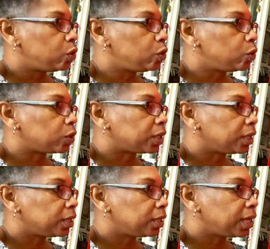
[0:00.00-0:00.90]
look.
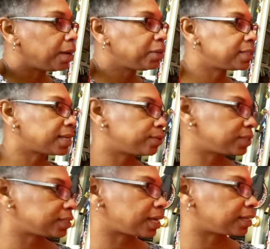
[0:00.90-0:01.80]
How many
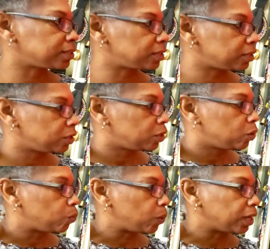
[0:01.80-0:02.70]
sounds is that?
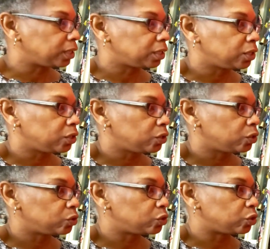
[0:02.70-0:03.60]
1,
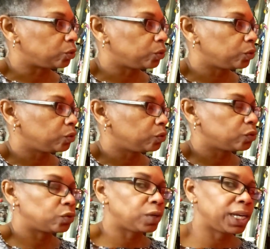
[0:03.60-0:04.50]
2,
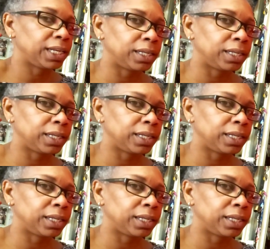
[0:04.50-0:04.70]
3.